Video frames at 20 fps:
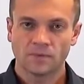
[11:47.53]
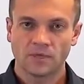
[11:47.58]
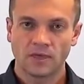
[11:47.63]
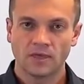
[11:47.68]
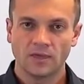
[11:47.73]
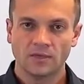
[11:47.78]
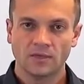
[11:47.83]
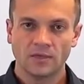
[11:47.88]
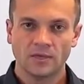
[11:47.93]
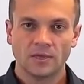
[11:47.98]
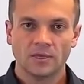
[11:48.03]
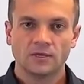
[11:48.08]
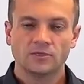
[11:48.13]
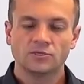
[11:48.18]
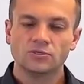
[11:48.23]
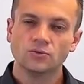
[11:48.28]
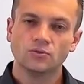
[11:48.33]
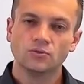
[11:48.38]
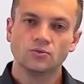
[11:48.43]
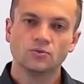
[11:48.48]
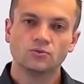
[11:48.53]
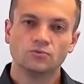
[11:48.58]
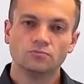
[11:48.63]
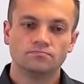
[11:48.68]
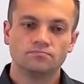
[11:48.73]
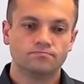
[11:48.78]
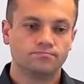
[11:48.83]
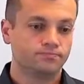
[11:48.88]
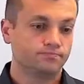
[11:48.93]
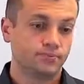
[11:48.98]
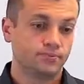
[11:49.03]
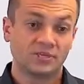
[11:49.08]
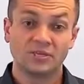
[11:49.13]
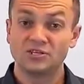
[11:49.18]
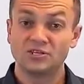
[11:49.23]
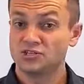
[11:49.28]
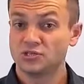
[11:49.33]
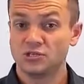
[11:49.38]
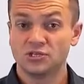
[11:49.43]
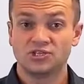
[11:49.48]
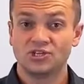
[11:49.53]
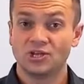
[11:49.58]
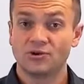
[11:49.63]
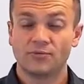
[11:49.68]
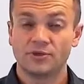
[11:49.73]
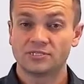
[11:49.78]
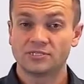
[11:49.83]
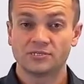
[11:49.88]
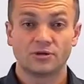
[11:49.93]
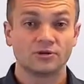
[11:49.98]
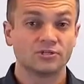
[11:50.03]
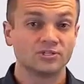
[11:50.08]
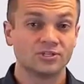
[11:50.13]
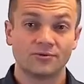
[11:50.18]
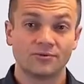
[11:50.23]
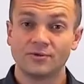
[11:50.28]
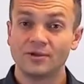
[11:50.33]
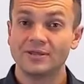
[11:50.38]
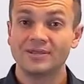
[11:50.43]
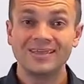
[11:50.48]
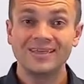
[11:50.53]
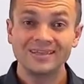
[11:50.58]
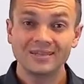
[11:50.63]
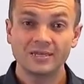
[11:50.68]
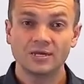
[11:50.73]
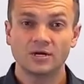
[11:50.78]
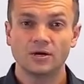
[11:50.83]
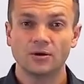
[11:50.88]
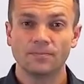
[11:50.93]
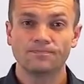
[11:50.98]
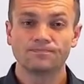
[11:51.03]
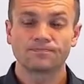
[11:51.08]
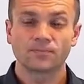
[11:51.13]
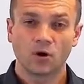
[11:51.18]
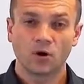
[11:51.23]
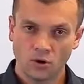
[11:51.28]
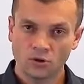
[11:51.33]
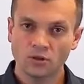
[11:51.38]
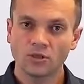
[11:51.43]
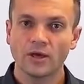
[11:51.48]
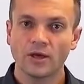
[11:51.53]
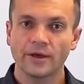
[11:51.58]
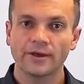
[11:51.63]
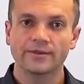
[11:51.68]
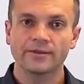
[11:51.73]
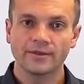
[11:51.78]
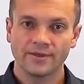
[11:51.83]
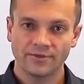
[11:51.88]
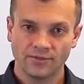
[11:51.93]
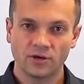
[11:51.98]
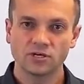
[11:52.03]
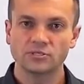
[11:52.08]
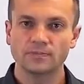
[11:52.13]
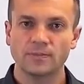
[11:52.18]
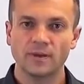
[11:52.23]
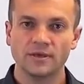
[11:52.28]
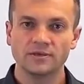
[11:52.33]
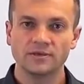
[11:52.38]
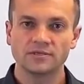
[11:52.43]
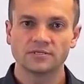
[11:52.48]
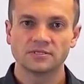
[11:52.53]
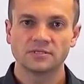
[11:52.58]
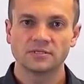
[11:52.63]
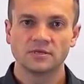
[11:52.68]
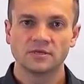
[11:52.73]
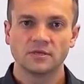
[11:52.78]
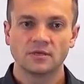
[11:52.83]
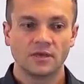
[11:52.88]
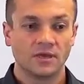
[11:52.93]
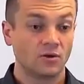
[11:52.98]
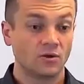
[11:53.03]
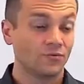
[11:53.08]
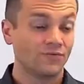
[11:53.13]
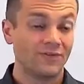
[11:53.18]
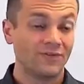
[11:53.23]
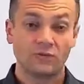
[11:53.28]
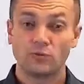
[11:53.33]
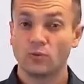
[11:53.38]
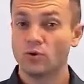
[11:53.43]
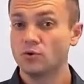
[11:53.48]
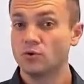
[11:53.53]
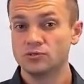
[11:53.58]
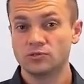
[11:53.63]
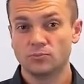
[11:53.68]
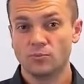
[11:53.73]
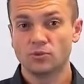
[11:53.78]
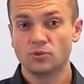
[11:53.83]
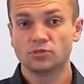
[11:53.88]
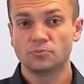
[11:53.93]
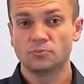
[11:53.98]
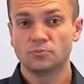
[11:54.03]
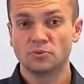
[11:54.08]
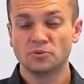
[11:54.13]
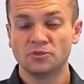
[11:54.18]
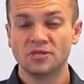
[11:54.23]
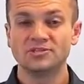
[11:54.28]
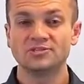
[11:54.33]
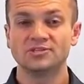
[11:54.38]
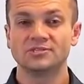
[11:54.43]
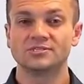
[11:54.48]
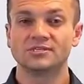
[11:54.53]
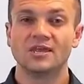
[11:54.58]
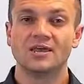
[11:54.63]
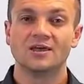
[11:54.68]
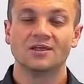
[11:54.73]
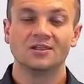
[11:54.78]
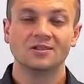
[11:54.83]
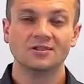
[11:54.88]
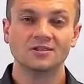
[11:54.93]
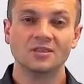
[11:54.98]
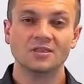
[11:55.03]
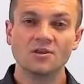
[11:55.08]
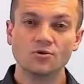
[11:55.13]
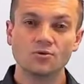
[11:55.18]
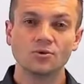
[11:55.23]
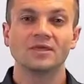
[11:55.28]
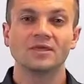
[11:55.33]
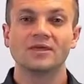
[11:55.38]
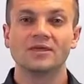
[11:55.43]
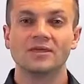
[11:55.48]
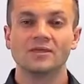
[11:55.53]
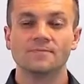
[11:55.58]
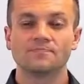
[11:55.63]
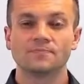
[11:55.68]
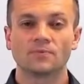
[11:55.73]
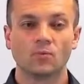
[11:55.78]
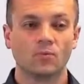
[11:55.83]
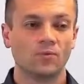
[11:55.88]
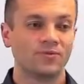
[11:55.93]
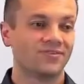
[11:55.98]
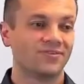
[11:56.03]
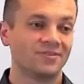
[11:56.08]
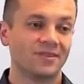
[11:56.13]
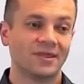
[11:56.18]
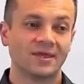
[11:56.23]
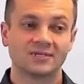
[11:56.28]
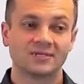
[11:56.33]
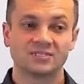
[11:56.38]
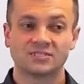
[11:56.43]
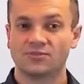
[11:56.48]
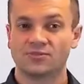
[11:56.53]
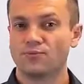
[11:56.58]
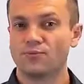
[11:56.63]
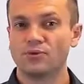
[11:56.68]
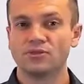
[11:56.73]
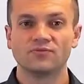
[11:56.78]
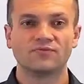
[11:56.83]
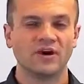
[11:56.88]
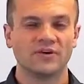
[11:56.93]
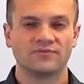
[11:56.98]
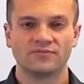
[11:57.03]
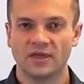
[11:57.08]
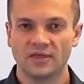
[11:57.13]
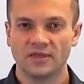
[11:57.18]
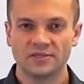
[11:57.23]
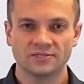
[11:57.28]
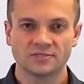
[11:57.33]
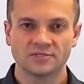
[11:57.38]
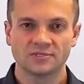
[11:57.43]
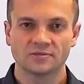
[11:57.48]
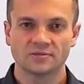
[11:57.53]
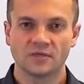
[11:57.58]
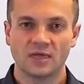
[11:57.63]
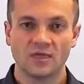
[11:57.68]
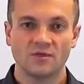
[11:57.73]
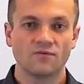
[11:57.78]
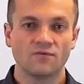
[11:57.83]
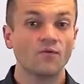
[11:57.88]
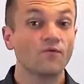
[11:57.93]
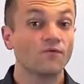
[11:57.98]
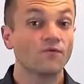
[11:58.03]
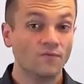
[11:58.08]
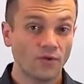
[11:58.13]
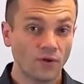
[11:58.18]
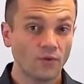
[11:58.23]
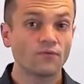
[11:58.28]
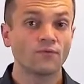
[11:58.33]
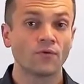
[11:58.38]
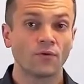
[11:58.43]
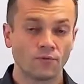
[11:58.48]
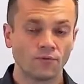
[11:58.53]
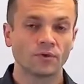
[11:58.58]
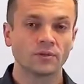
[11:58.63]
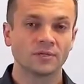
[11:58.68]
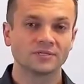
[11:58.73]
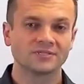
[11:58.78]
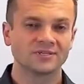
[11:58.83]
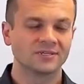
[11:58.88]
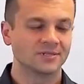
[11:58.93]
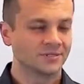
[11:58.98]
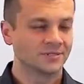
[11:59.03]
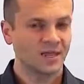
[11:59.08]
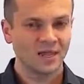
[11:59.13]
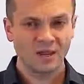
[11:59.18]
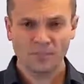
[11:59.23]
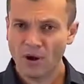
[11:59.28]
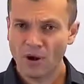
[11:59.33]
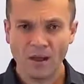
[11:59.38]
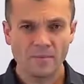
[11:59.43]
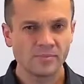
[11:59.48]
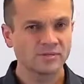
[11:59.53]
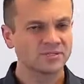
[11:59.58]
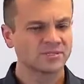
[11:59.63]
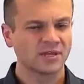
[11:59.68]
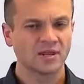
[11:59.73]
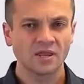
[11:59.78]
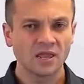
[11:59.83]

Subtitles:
okay, to potentially start generating income online in our space. And in fact, we're going to multiple niches literally within the next 3 to 5 days. Okay, very, very realistic. Not a promise,